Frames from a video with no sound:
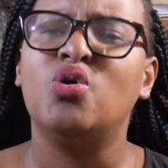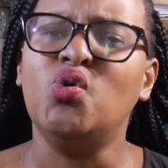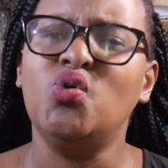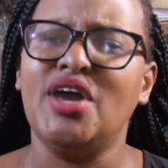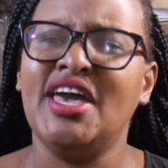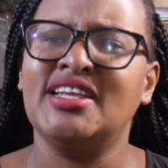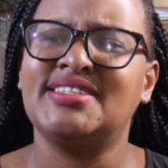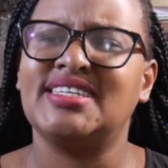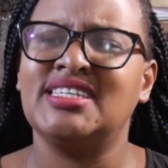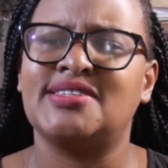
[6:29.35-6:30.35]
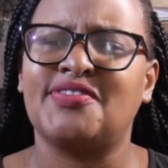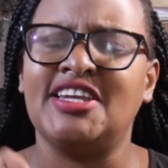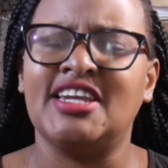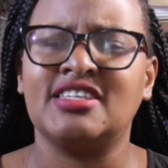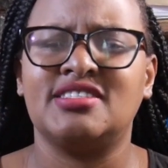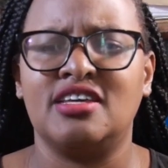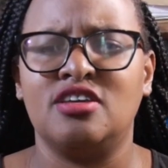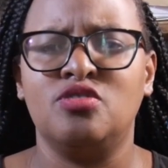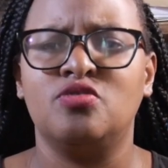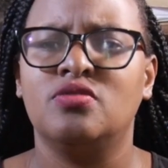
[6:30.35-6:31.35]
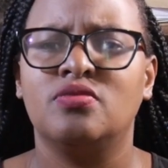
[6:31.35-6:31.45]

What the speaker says: Who else is financing you?